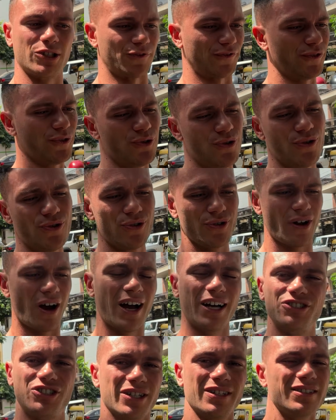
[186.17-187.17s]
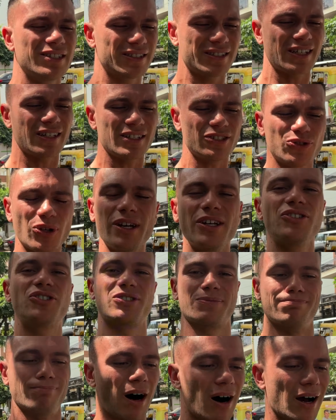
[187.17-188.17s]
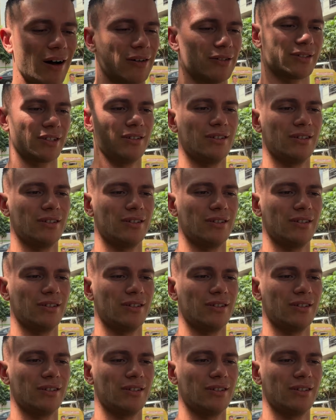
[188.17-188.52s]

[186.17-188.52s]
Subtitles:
food, hygiene. Australia's just mild.